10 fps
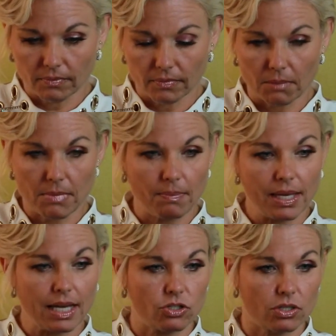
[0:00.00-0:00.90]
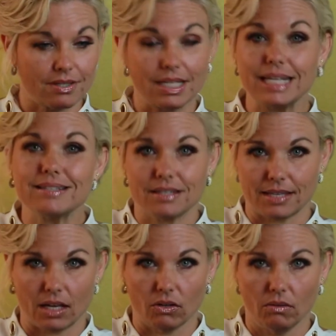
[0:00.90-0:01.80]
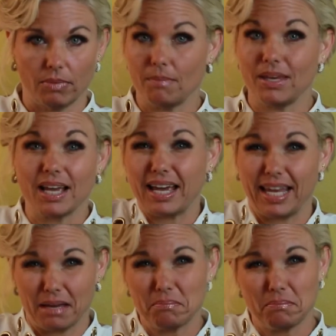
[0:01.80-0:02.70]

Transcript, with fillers: maybe I just need to settle. Maybe I am